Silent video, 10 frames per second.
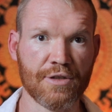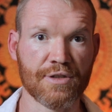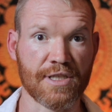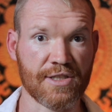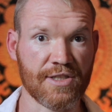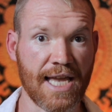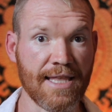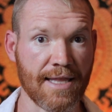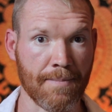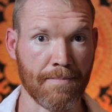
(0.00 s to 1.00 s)
to
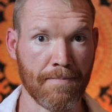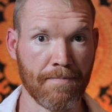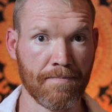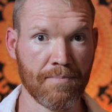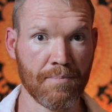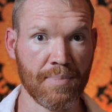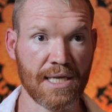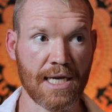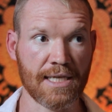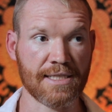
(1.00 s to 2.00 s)
sustain them
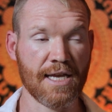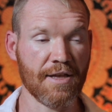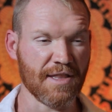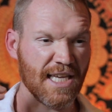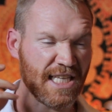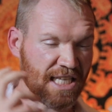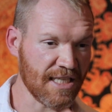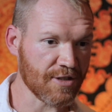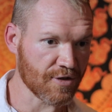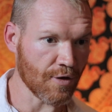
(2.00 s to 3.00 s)
because they
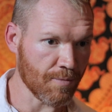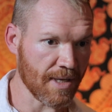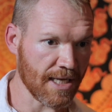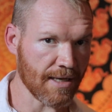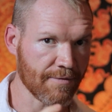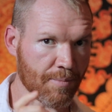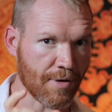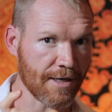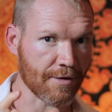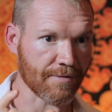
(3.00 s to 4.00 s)
eat so many of
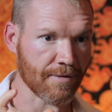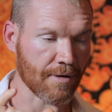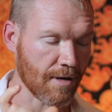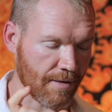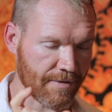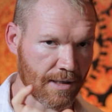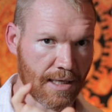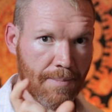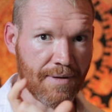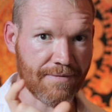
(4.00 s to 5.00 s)
the of the
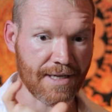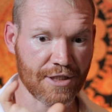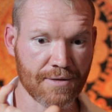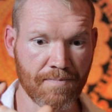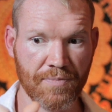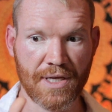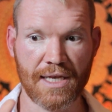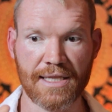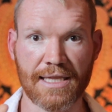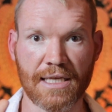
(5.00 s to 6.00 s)
guppy fish
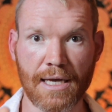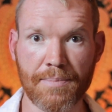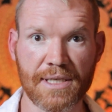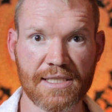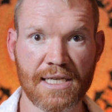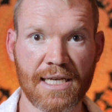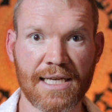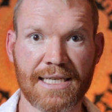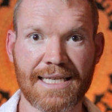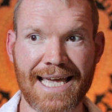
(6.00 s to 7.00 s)
that the guppies
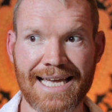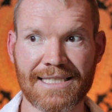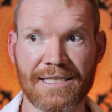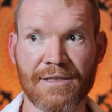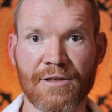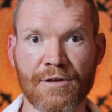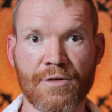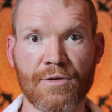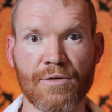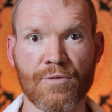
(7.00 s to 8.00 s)
can't
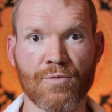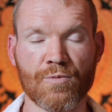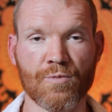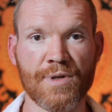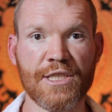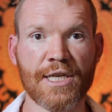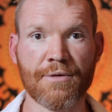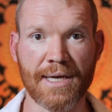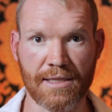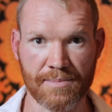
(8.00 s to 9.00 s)

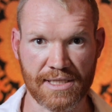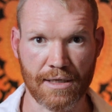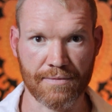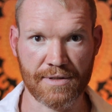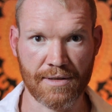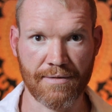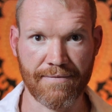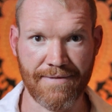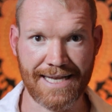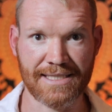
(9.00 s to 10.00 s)
regenerate themselves
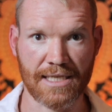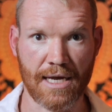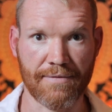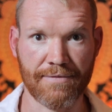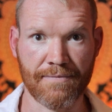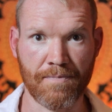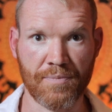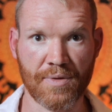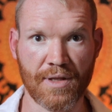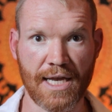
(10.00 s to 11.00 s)
fast enough.
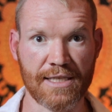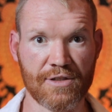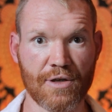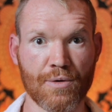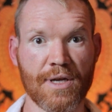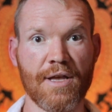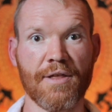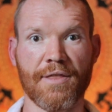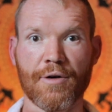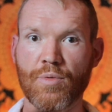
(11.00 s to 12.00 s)
And so
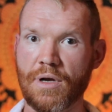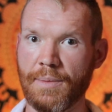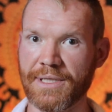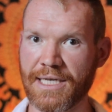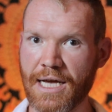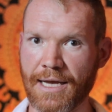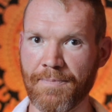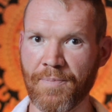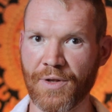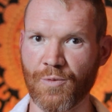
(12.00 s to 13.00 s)
there will come a
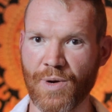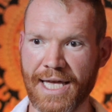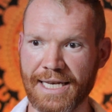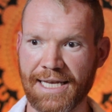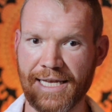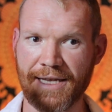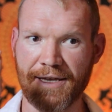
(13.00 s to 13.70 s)
time when